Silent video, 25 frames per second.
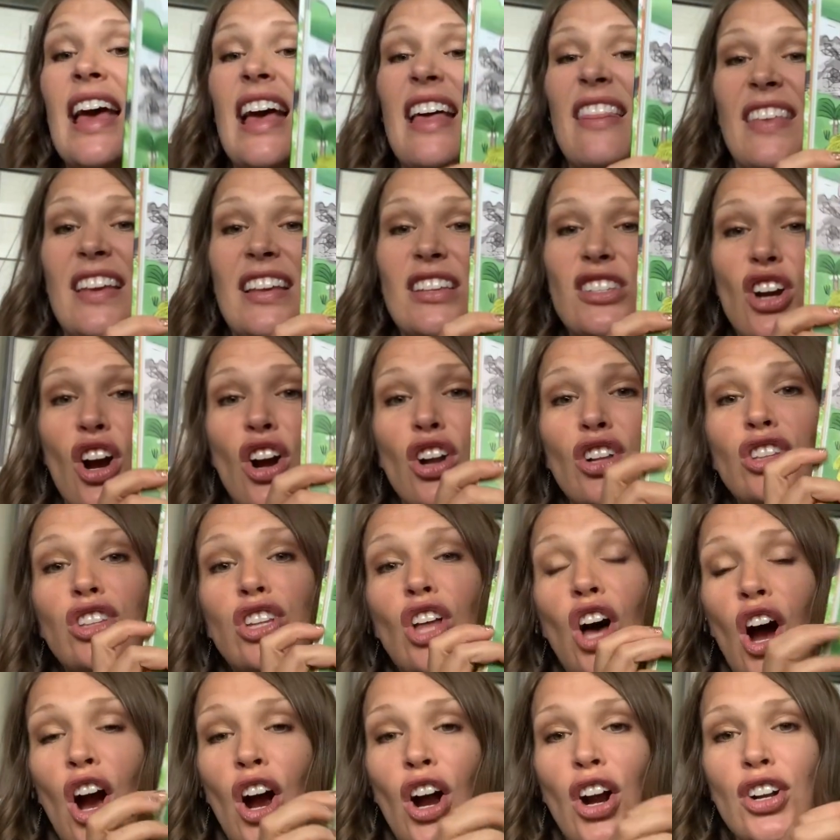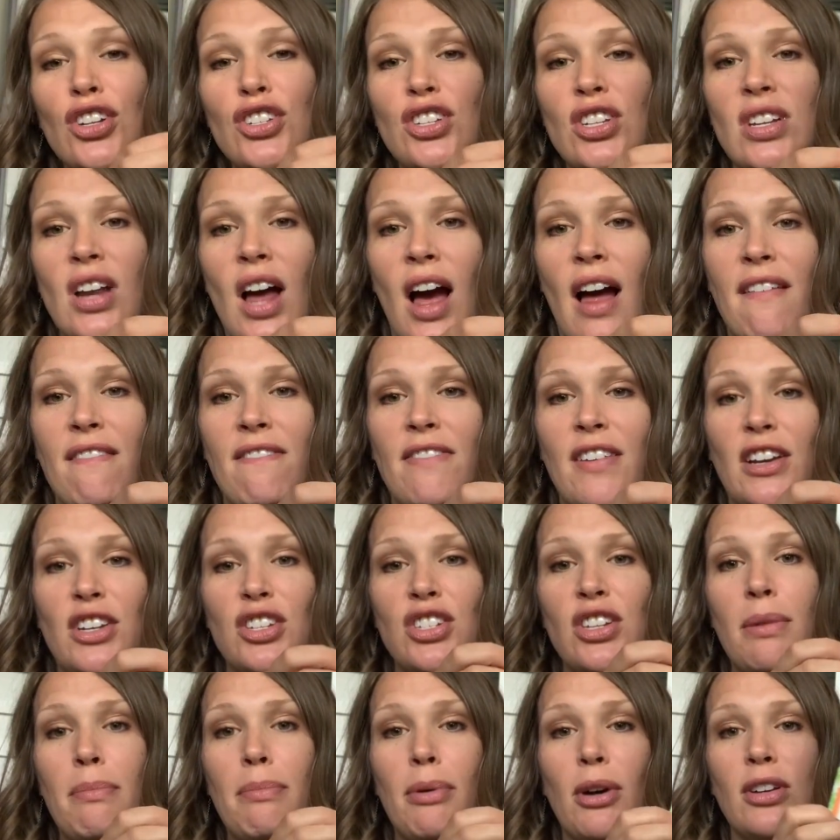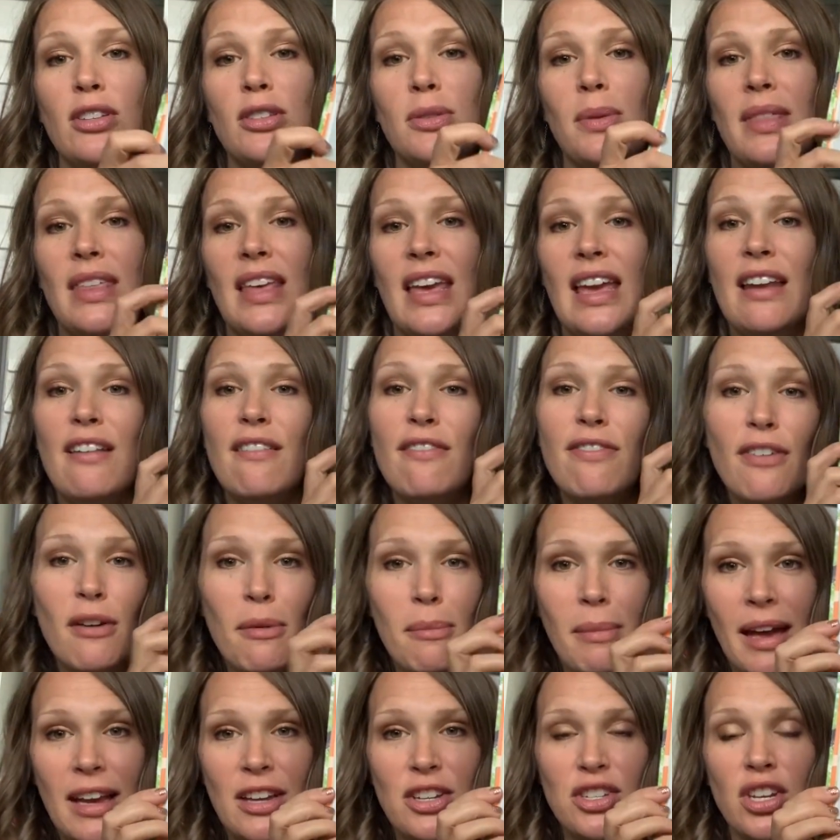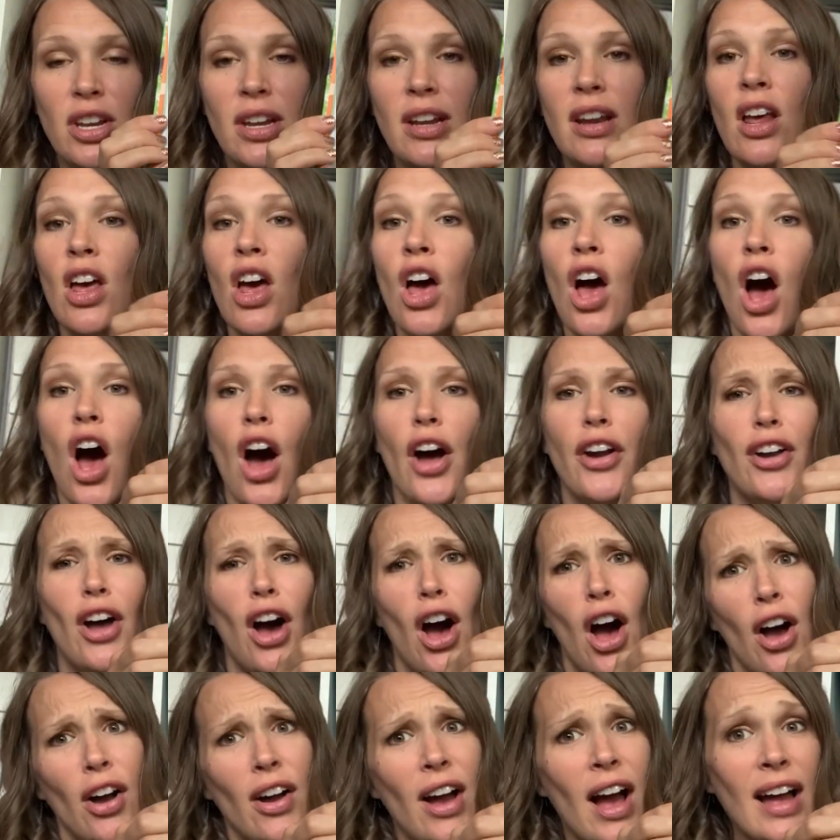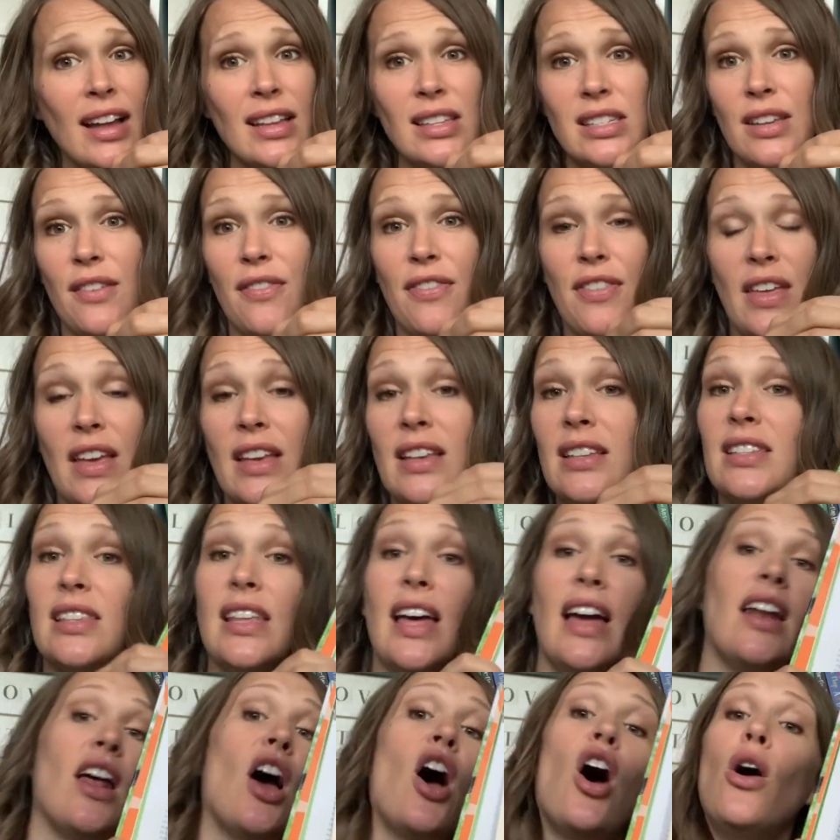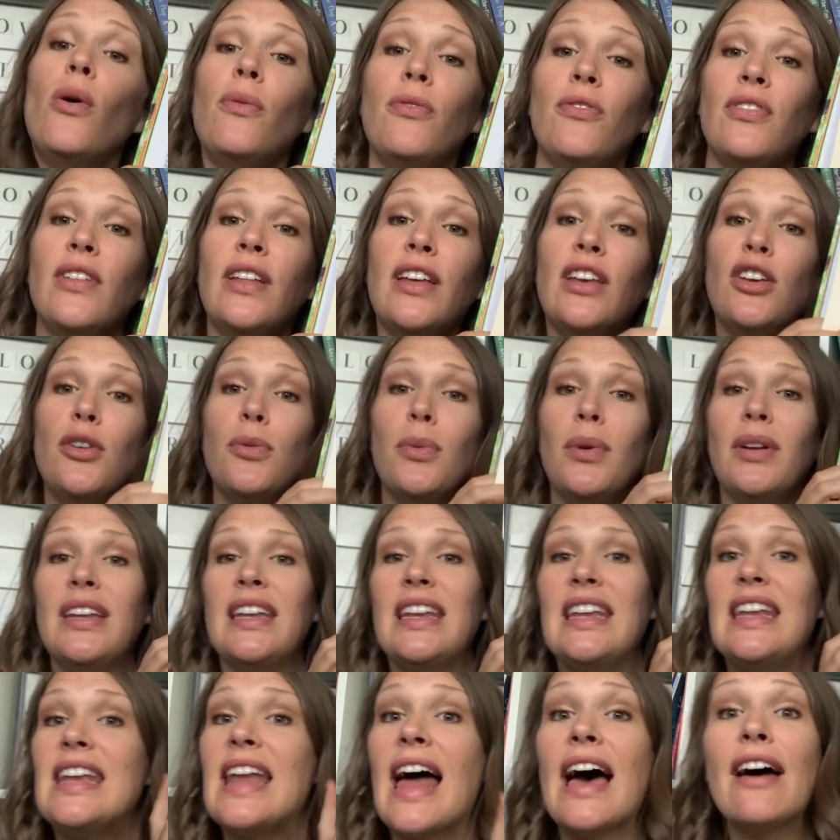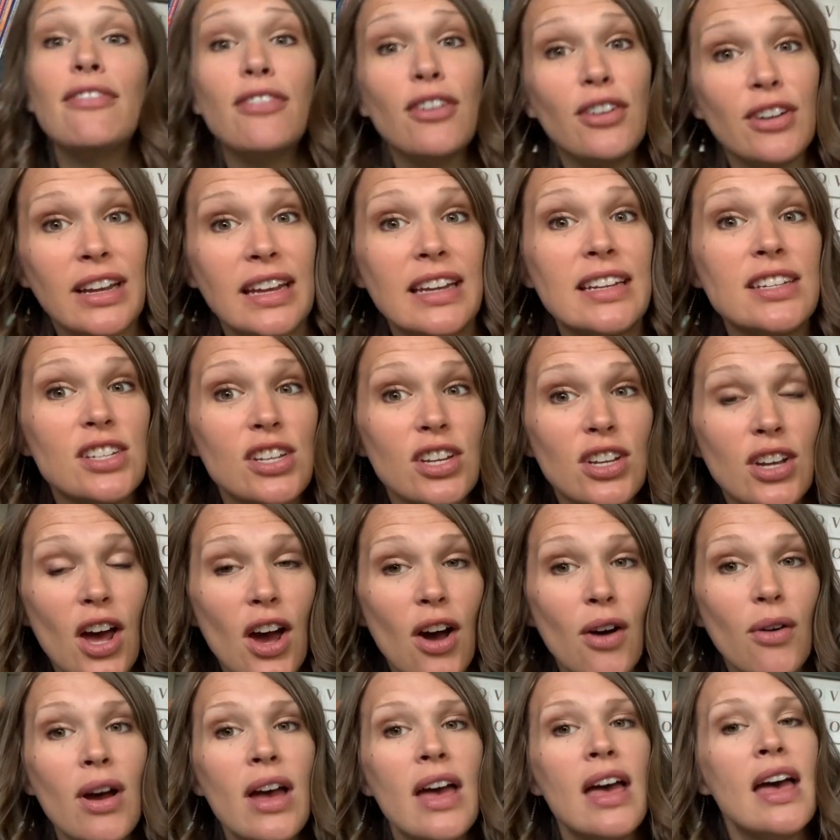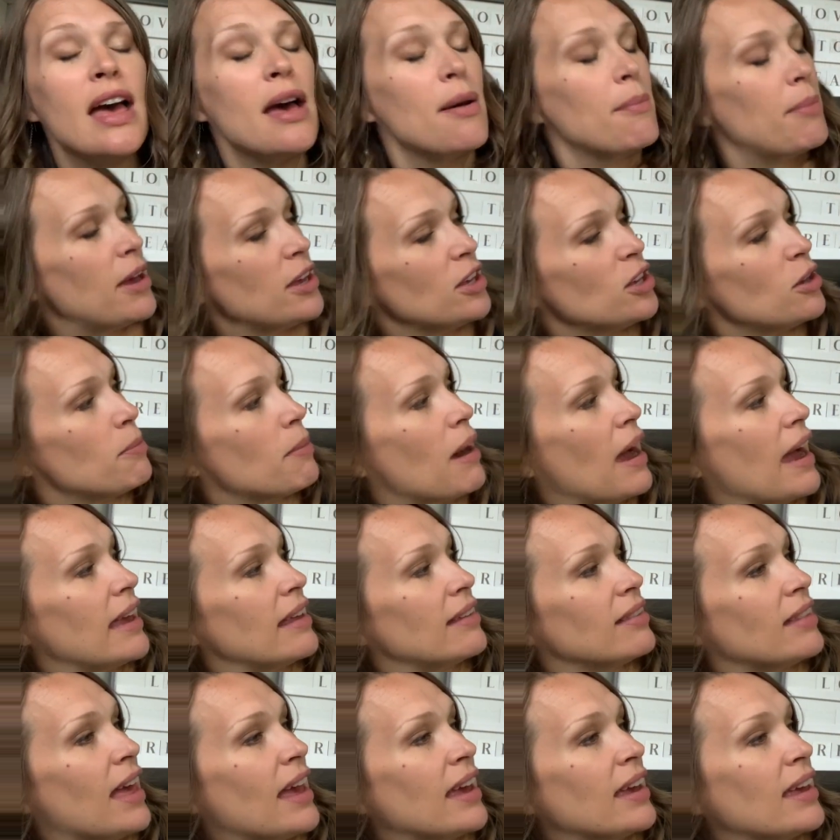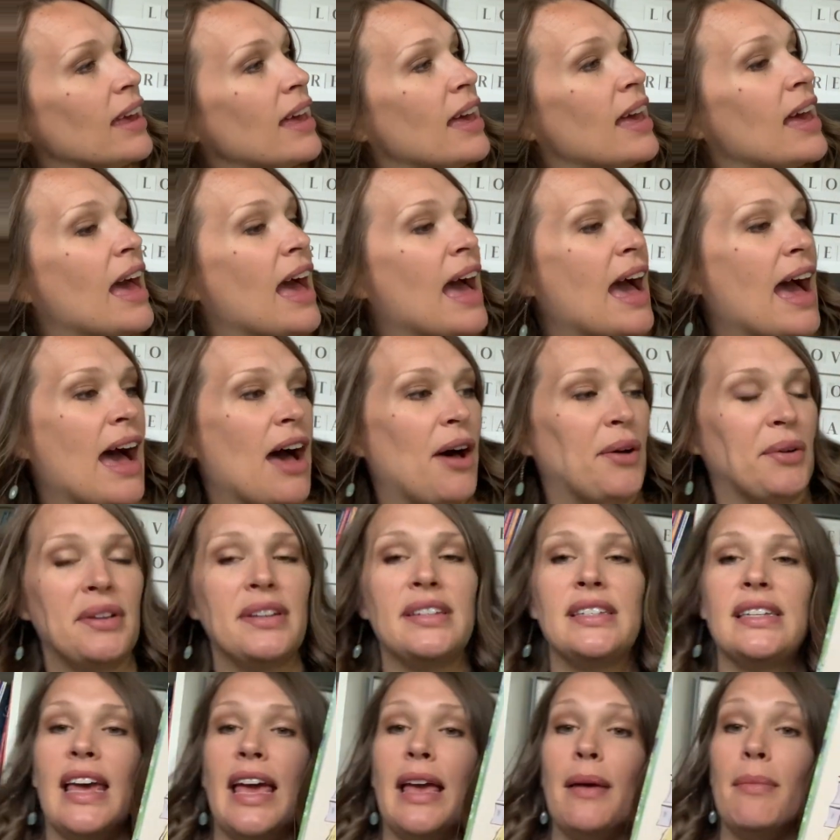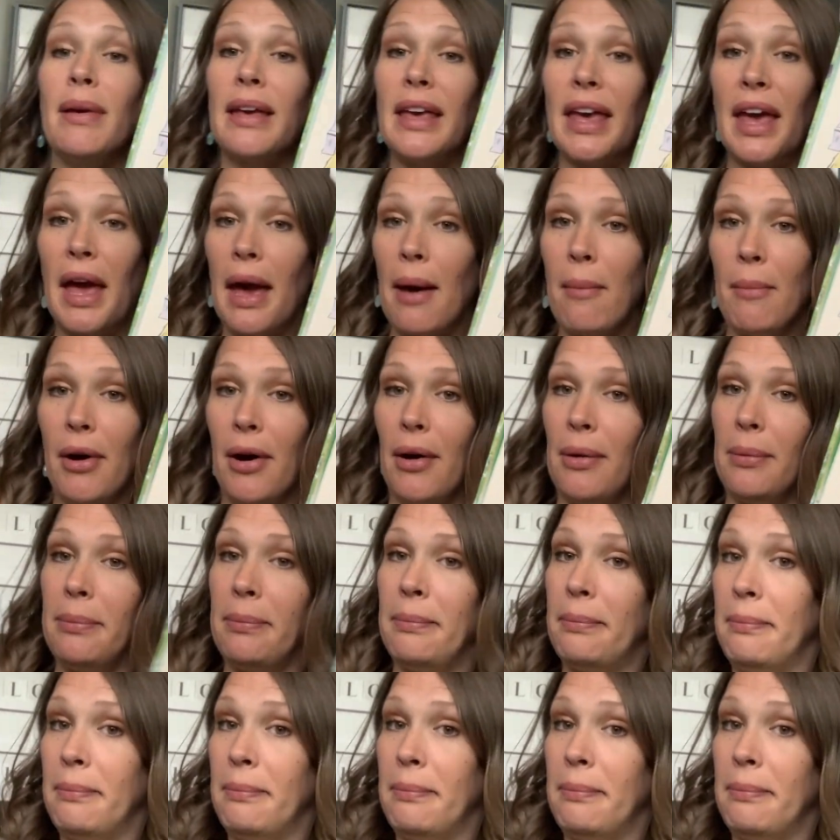These are large nonfiction books with information on all kinds of things that hopefully you will never need to know, but you might, like how to tame a camel.